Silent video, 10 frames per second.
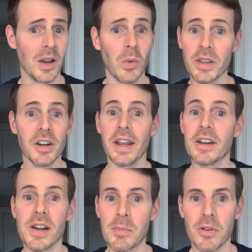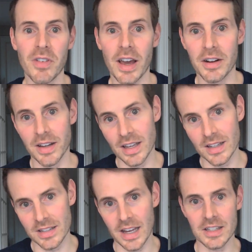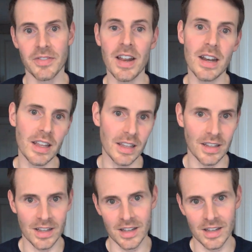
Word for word: whether your internet provider is Xfinity,